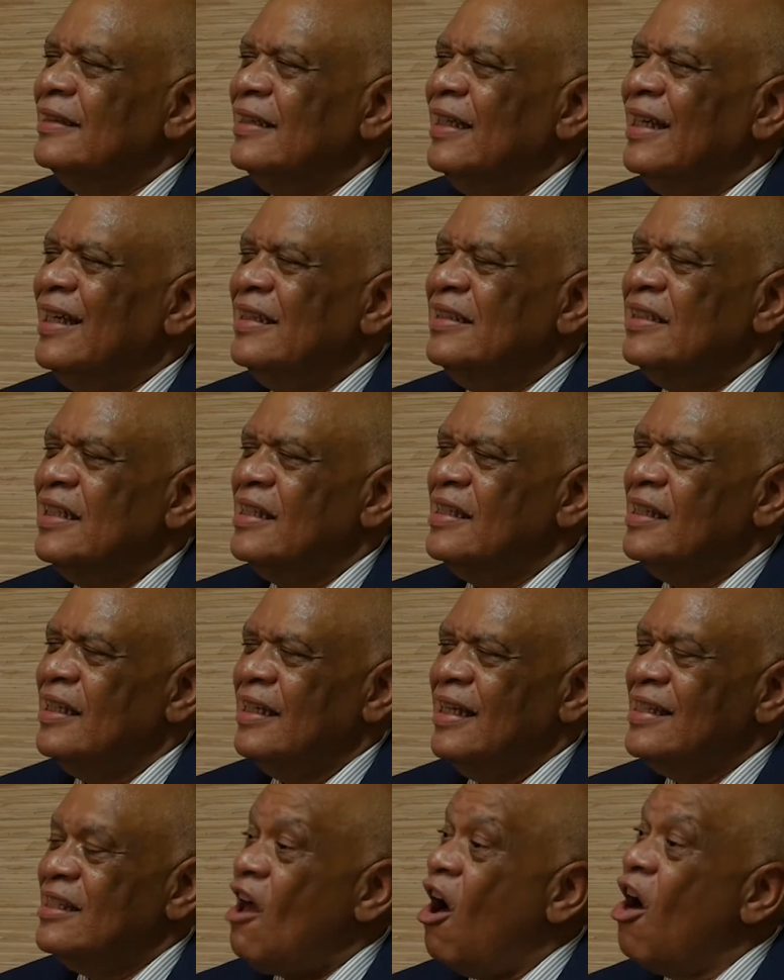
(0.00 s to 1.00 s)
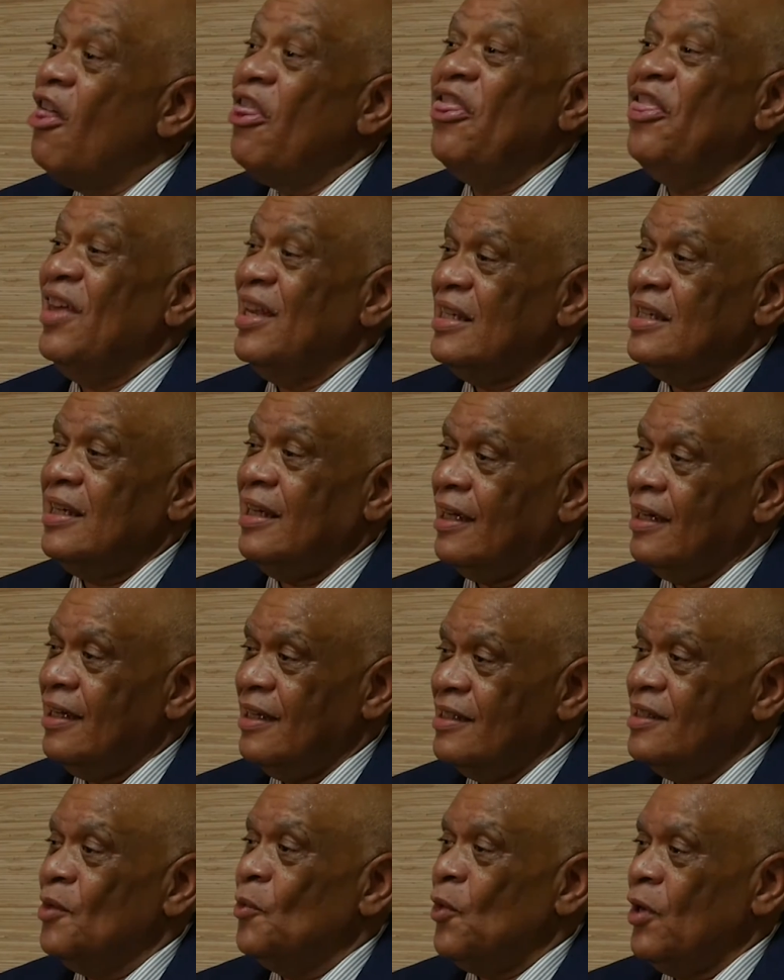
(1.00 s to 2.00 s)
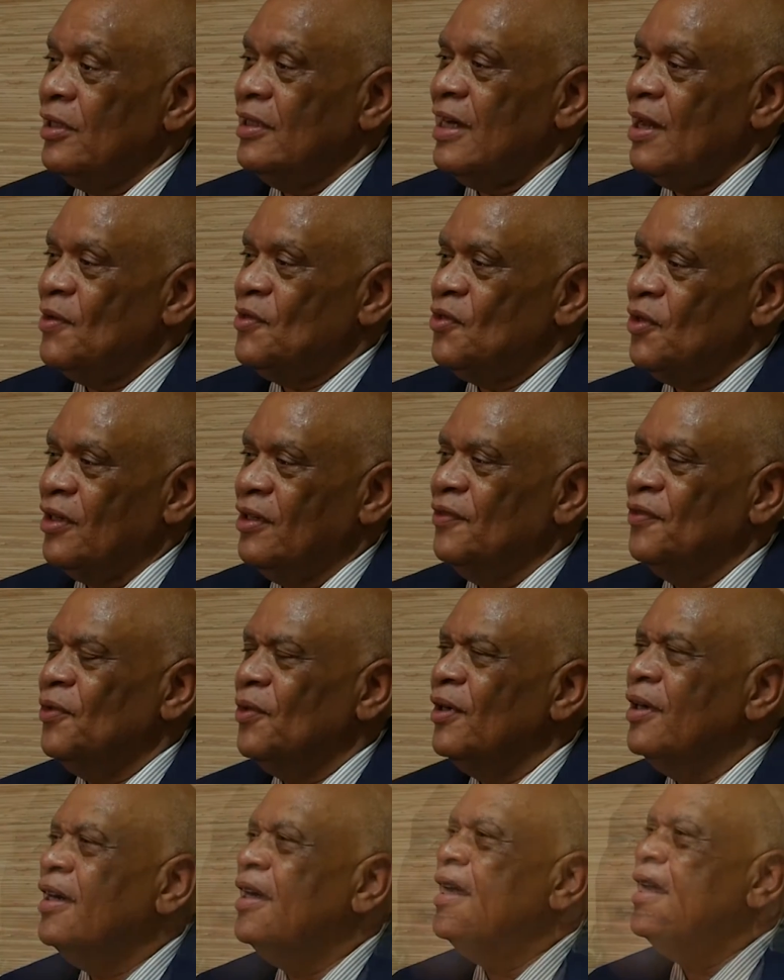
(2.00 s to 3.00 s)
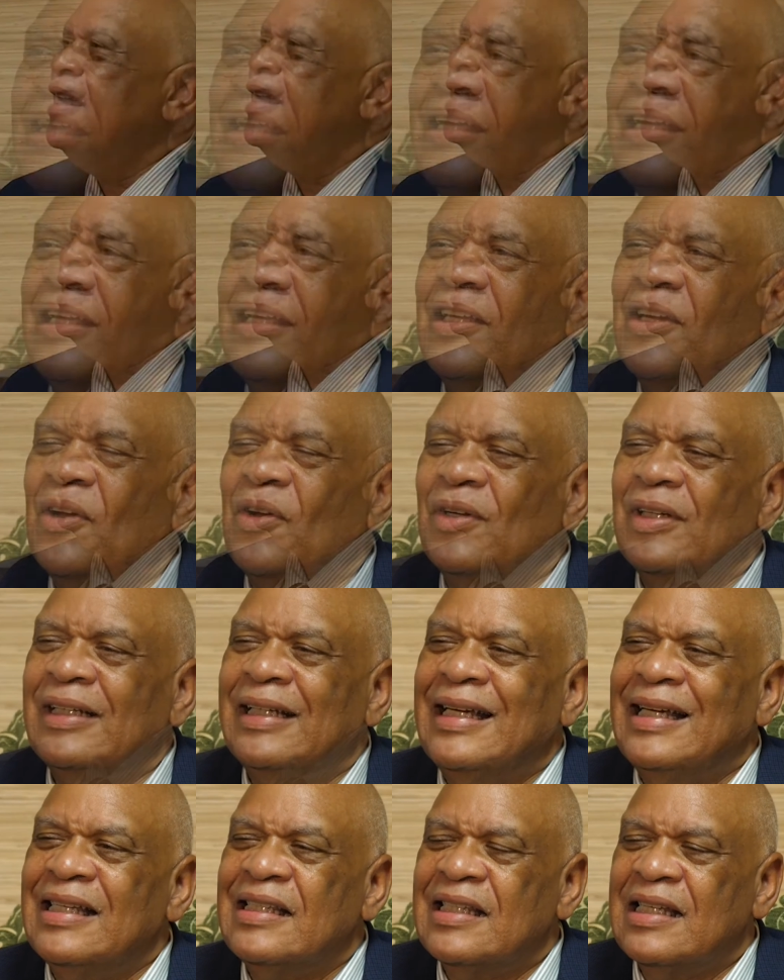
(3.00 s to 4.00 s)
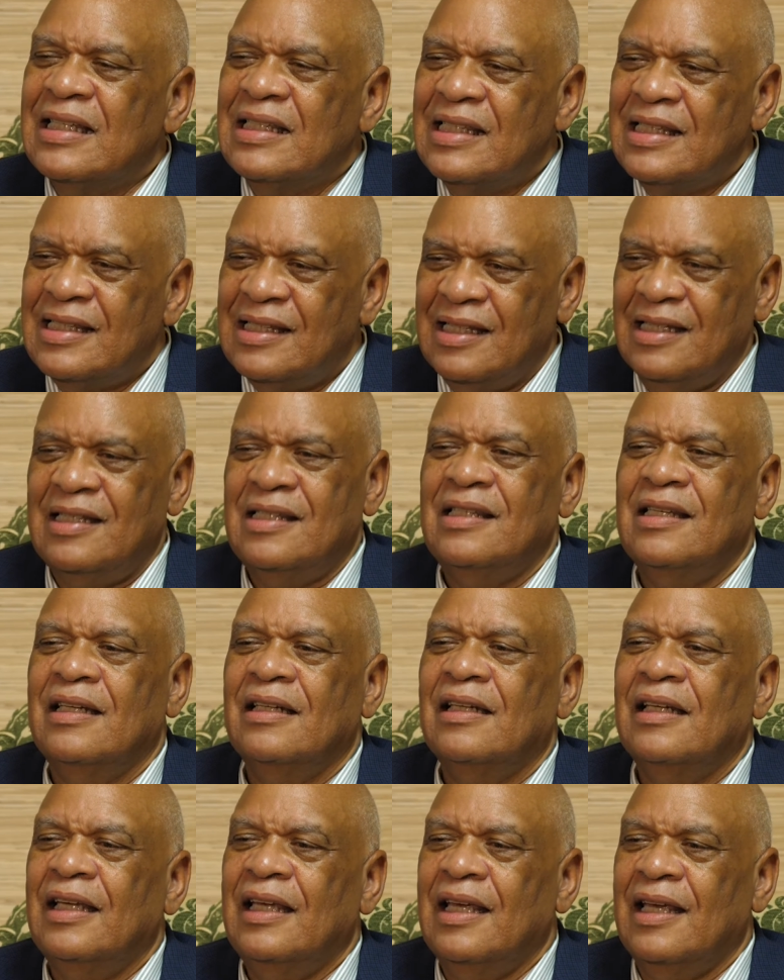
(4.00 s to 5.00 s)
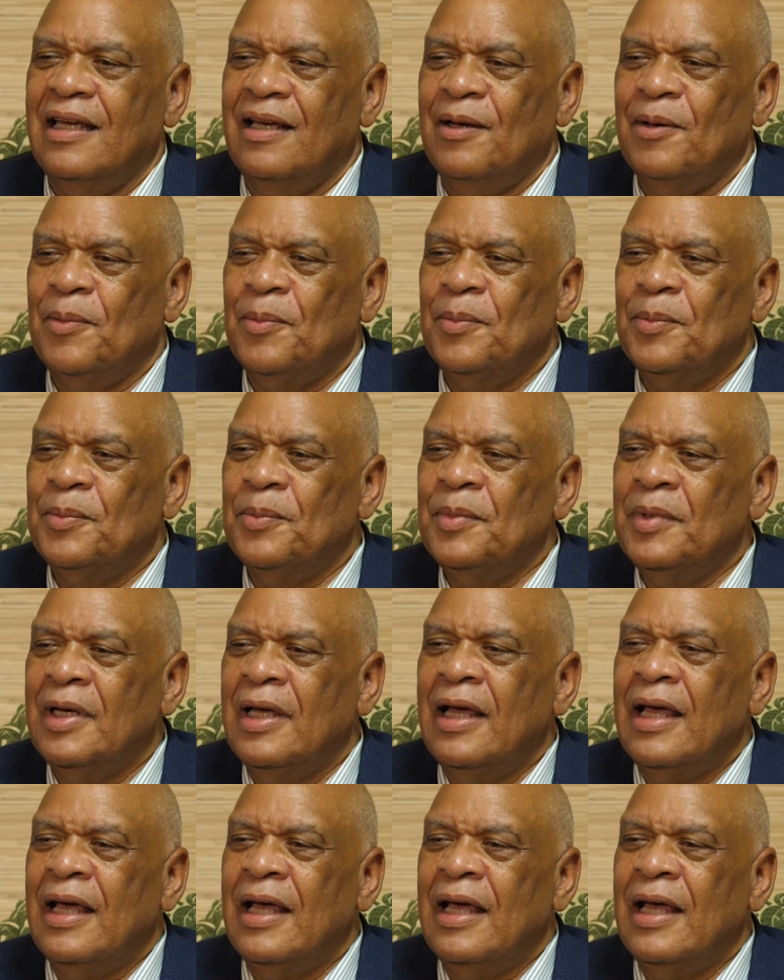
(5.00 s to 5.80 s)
He just is authentic, is the word that I was looking for. You know, he is consistently him.